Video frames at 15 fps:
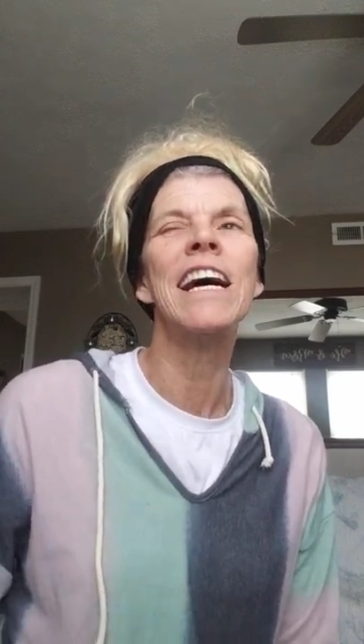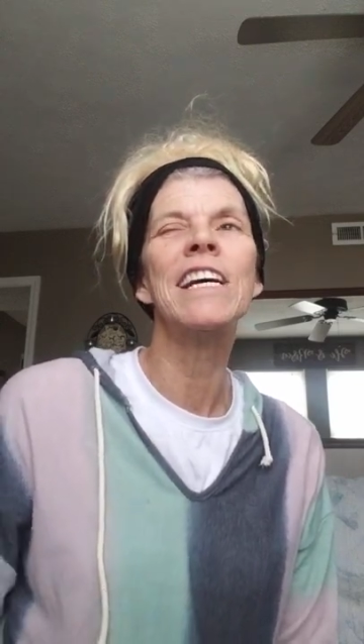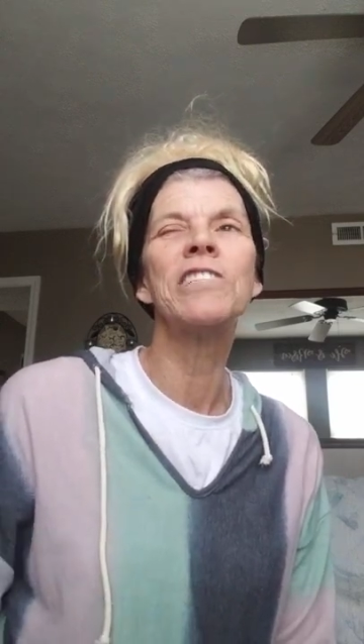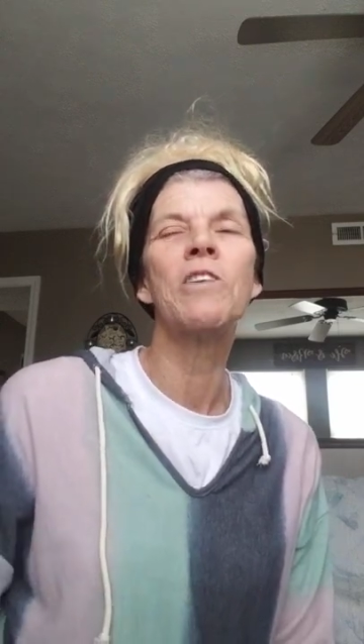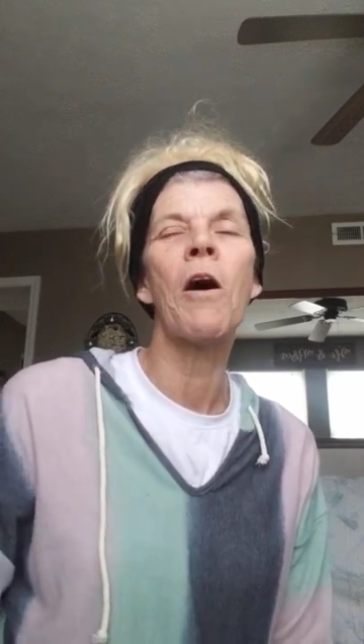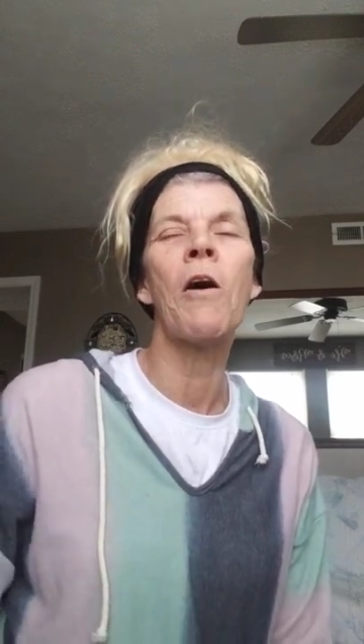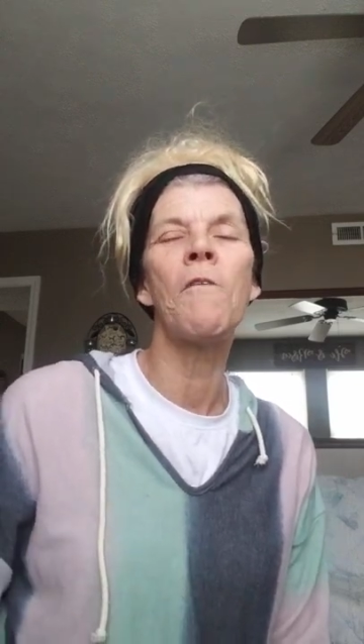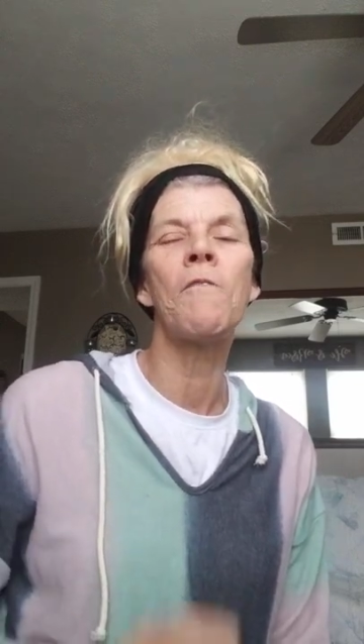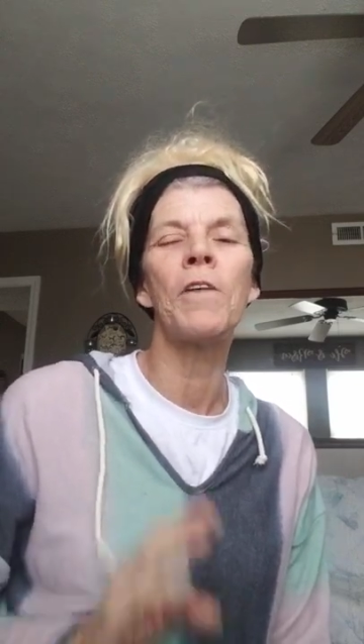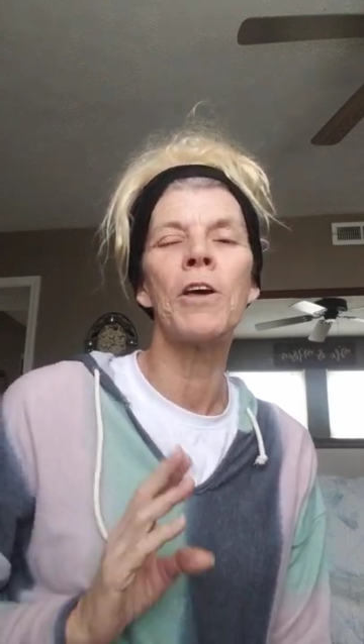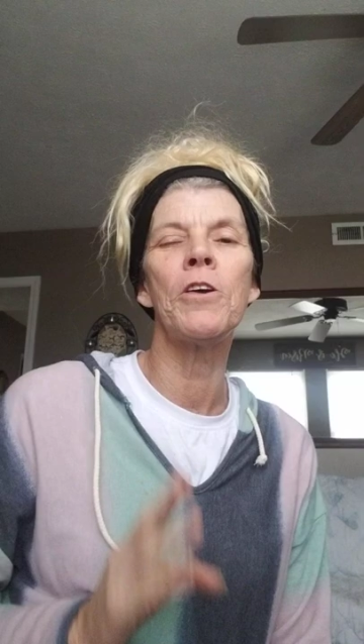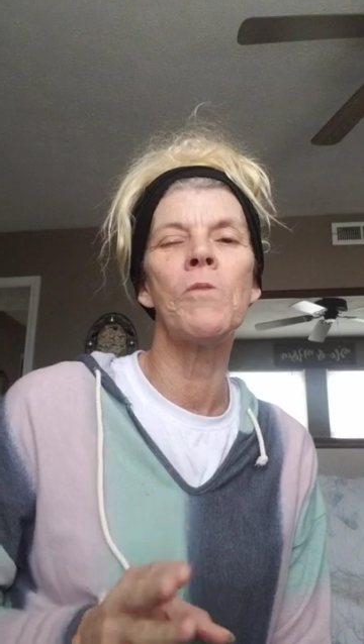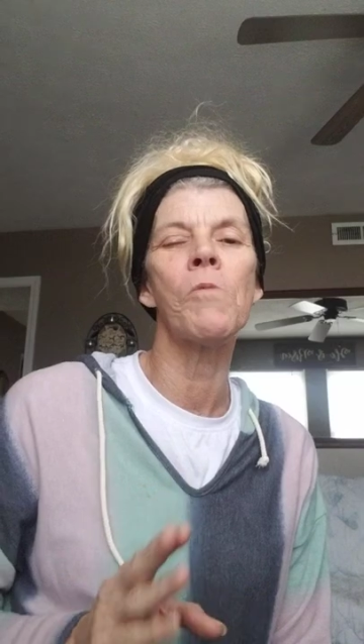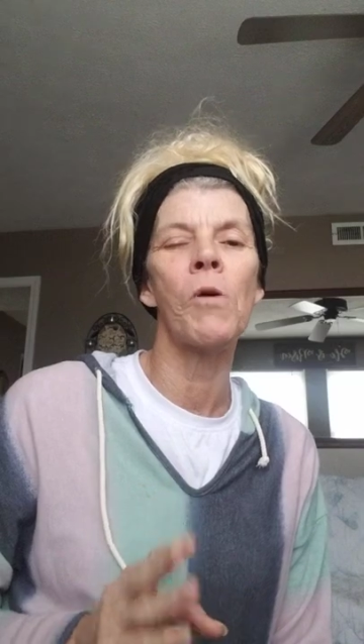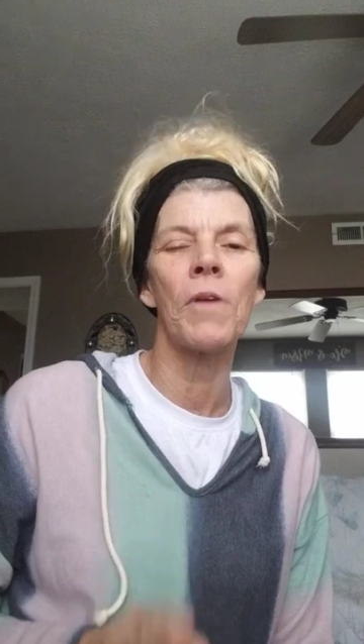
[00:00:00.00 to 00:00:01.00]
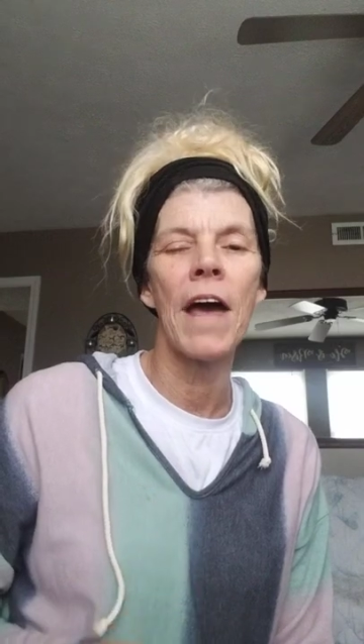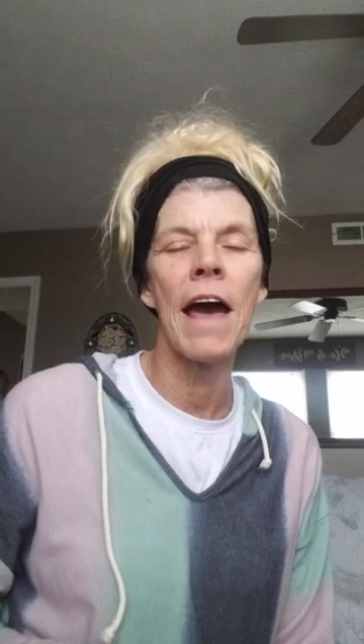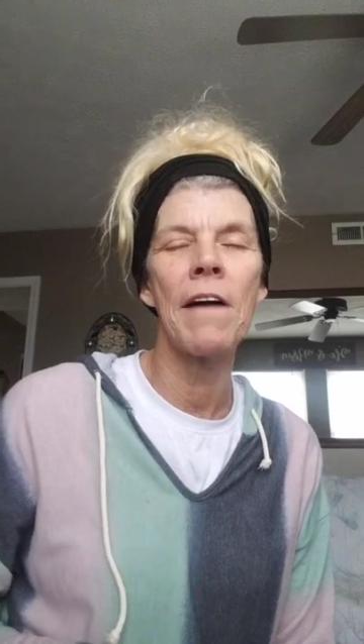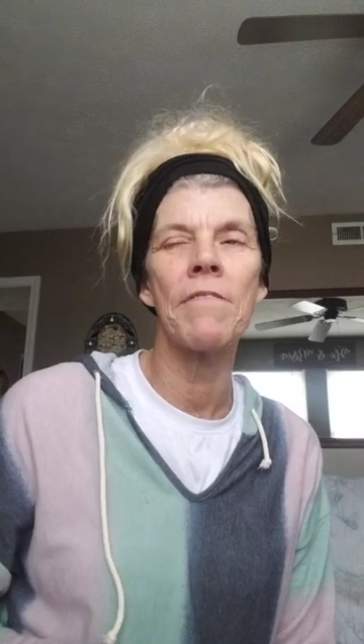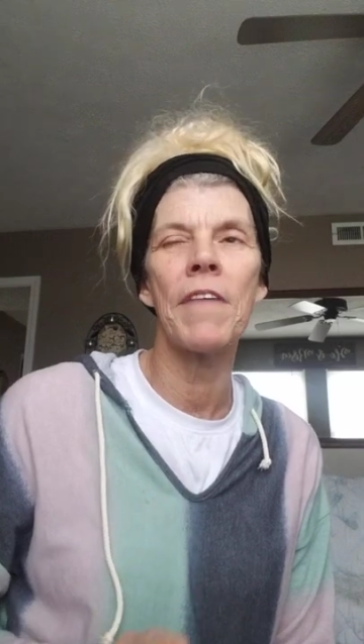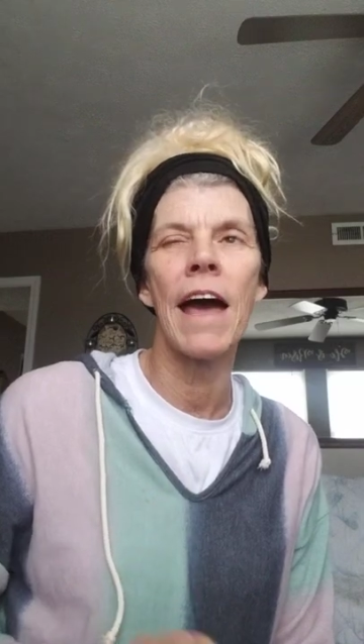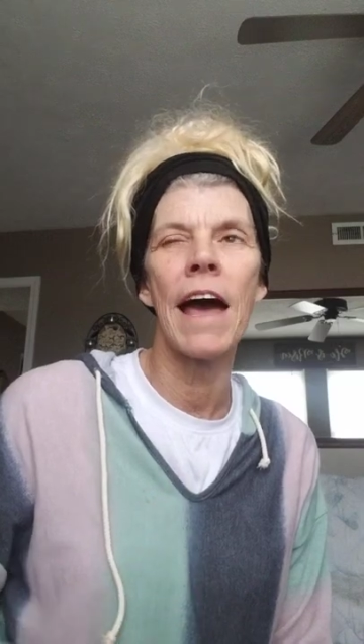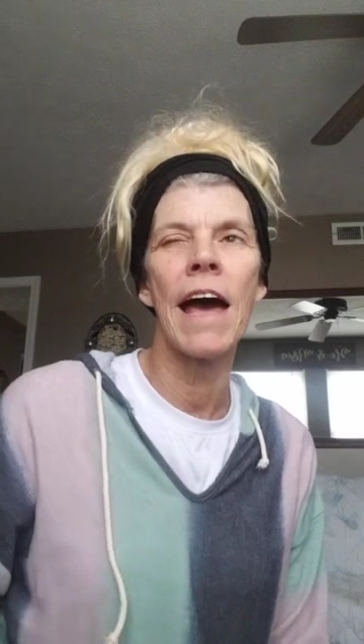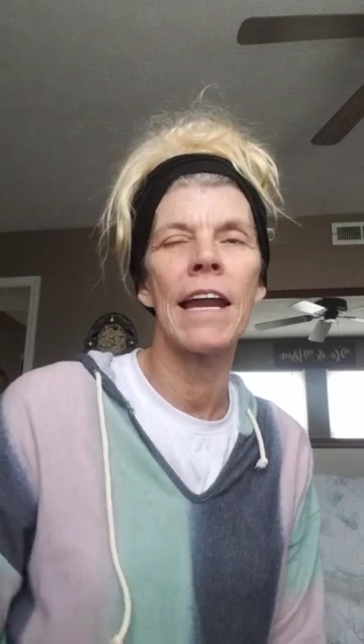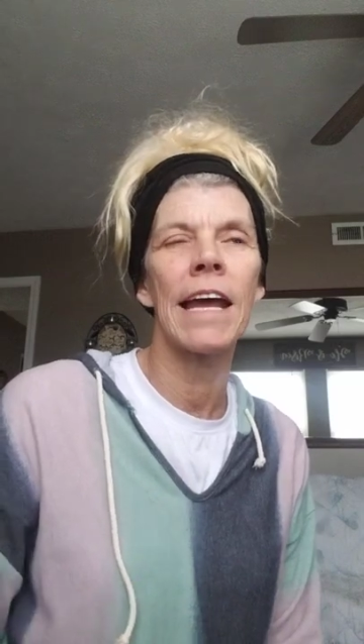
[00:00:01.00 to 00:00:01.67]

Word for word: So hopefully you won't have that,